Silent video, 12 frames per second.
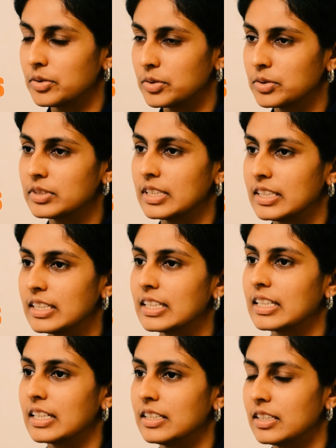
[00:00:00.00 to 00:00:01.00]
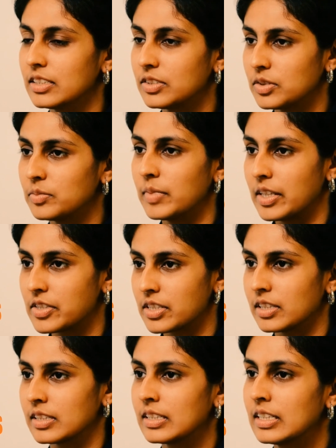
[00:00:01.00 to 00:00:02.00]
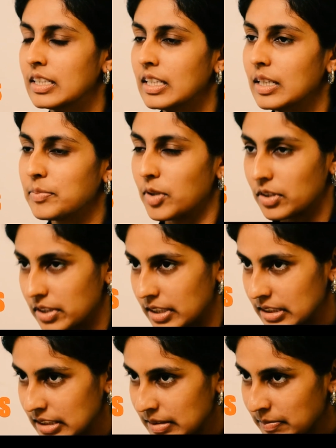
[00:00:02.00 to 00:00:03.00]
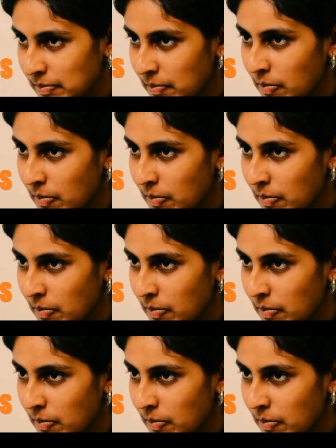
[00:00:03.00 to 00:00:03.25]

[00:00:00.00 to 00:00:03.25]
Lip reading: you use indicators to measure progress.